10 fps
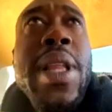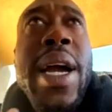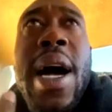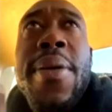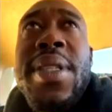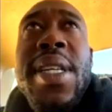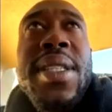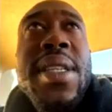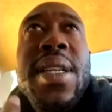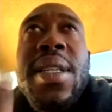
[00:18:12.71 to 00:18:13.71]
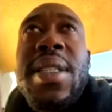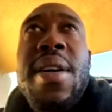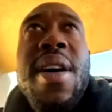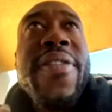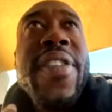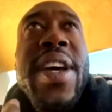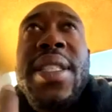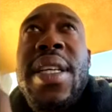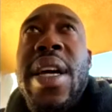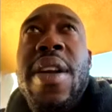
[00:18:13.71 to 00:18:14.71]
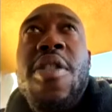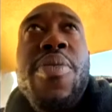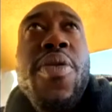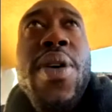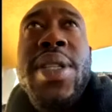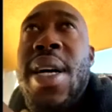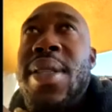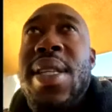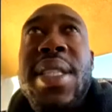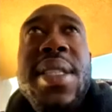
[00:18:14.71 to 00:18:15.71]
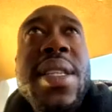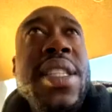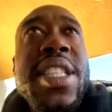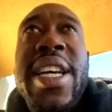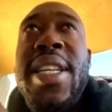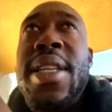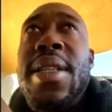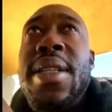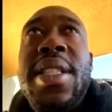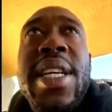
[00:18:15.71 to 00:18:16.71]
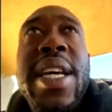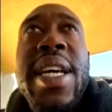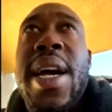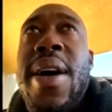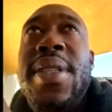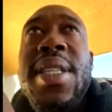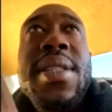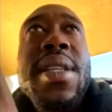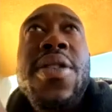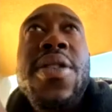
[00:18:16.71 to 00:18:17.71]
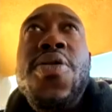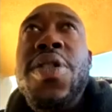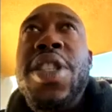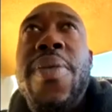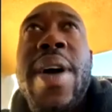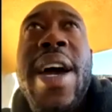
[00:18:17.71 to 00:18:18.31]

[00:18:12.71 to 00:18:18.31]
Like I was listening to Scarface and Ghetto Boys. I was listening to Jay. I was listening to Cool G rap.